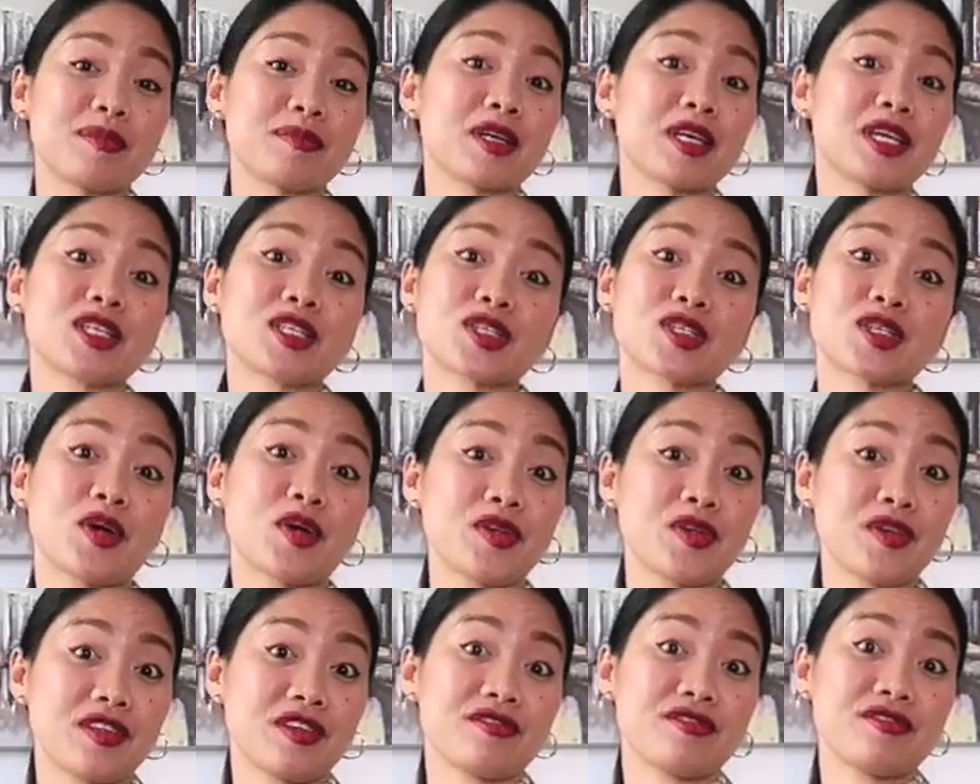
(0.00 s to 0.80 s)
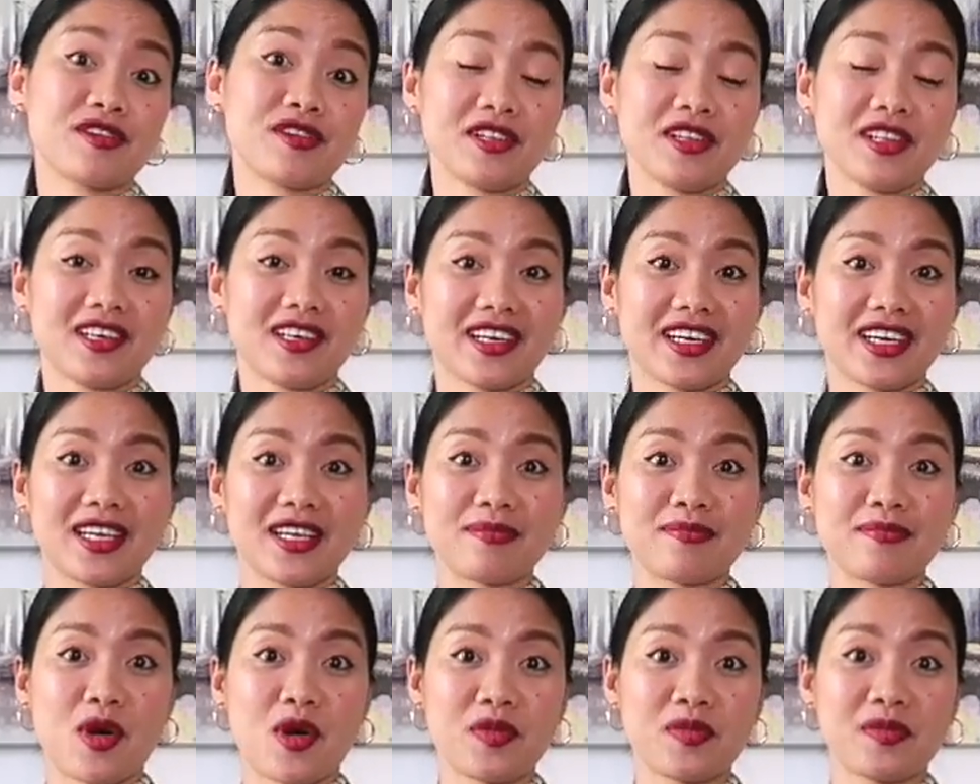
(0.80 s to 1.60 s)
I'm going to show you the full look
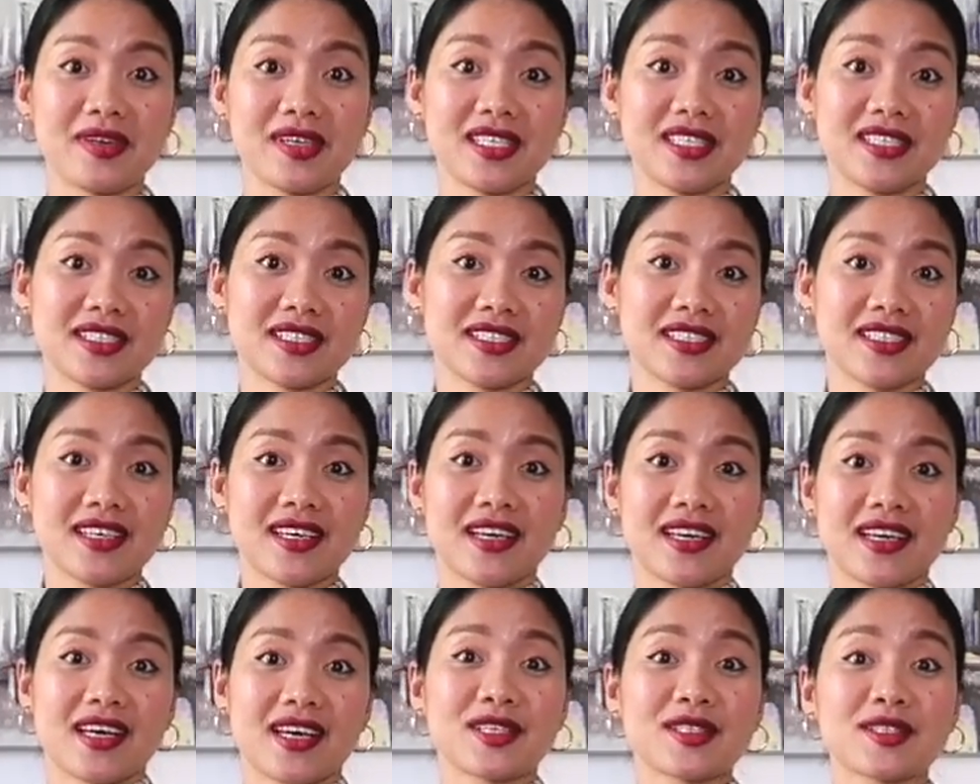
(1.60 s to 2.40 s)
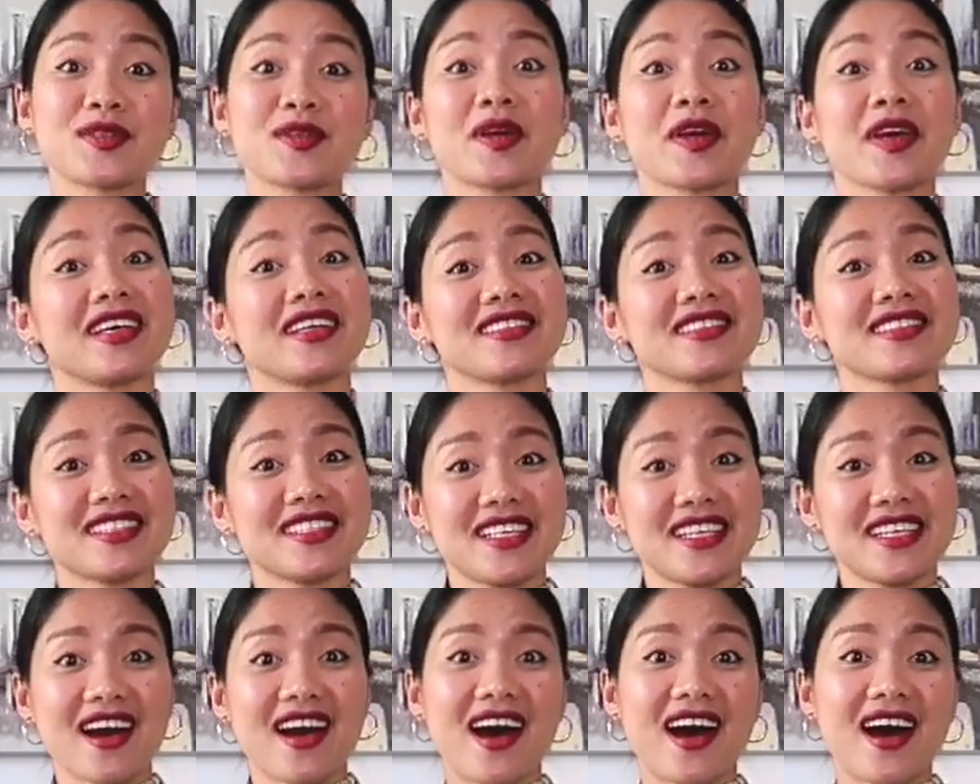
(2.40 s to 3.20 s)
in a moment. As you can
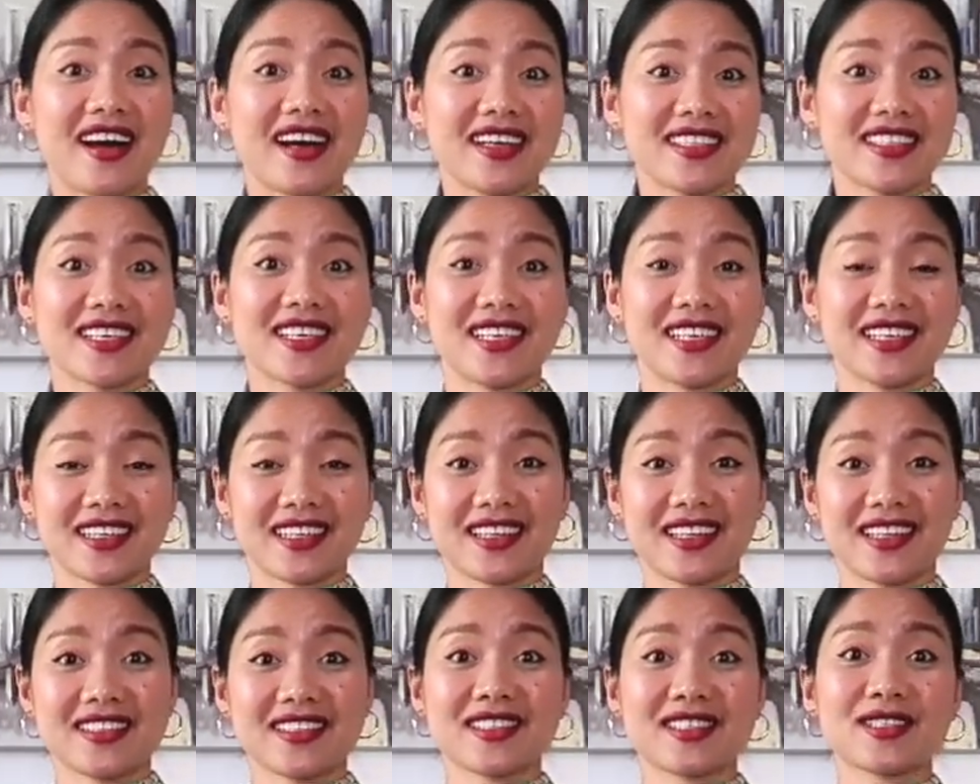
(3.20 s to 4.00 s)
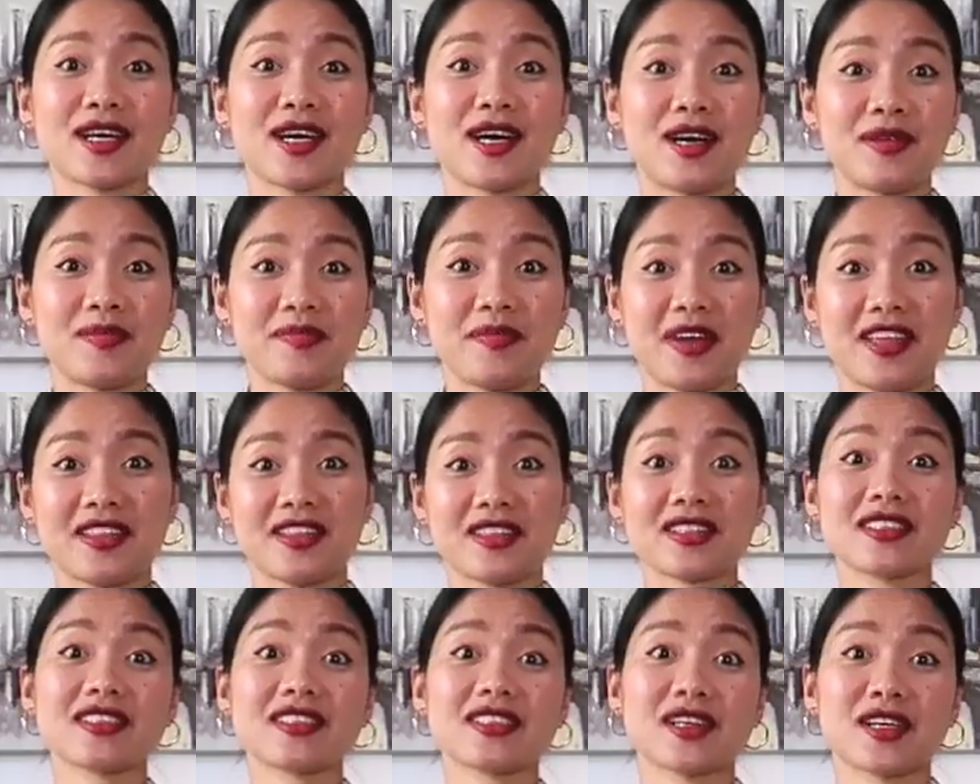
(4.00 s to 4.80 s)
see, I tucked this top
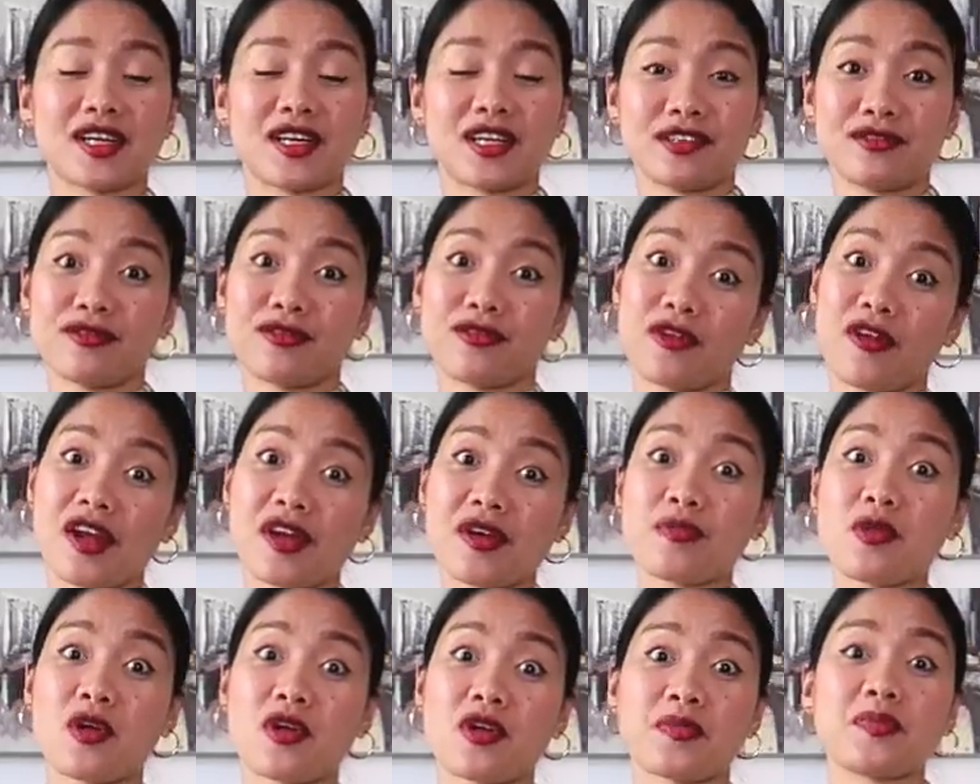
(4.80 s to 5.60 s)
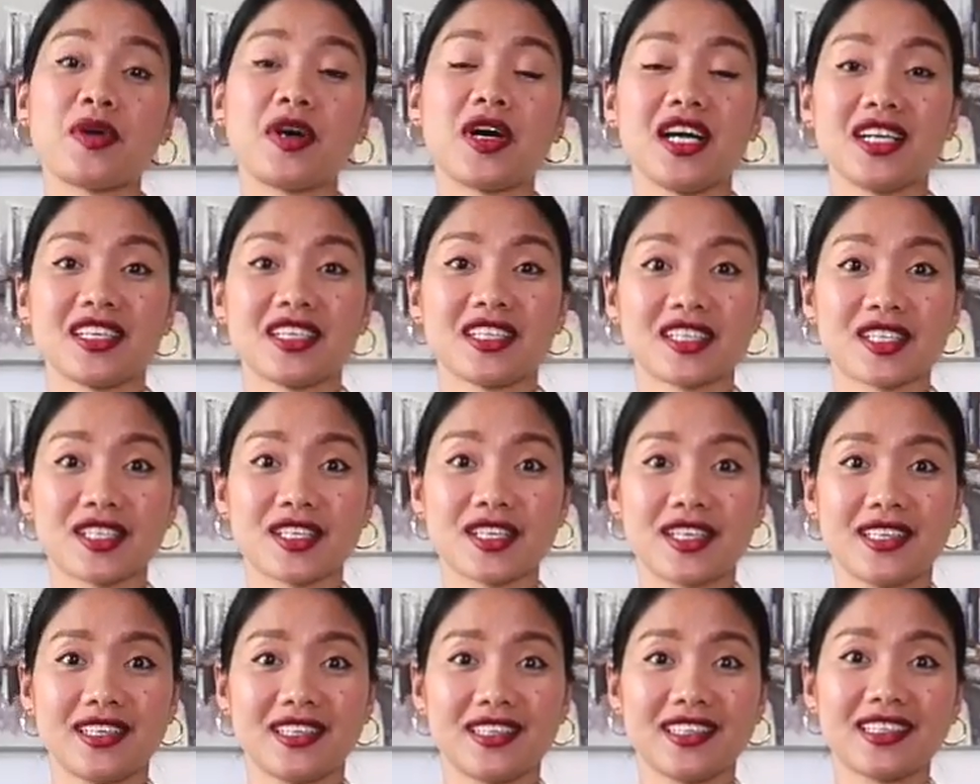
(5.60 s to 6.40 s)
in the skirt for a more
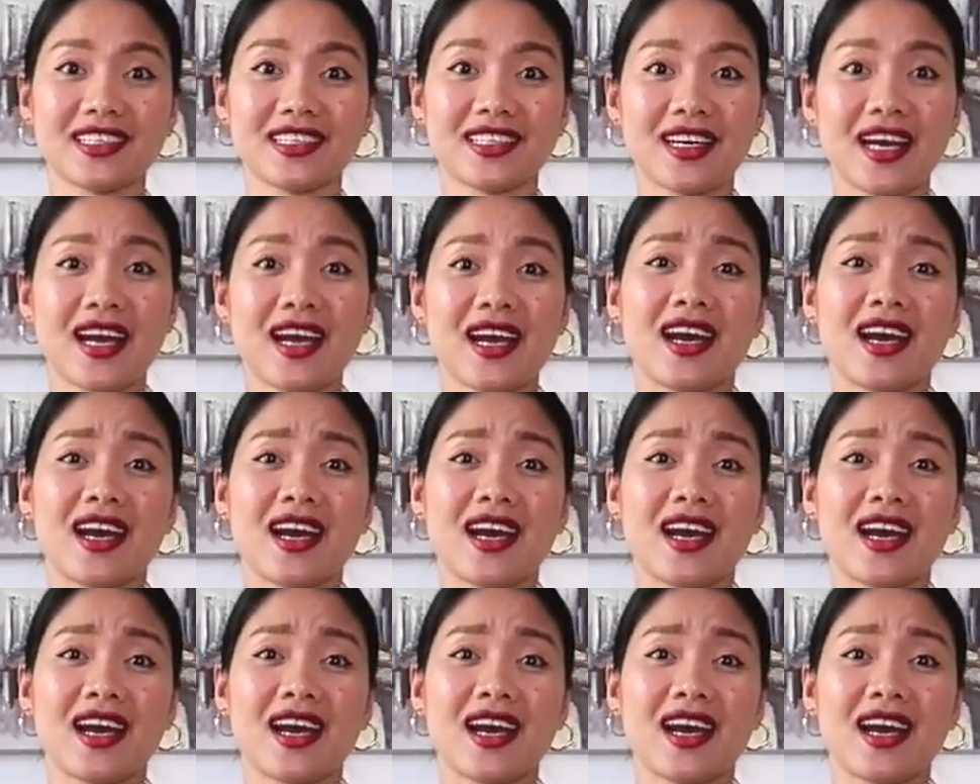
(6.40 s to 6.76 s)
polished look.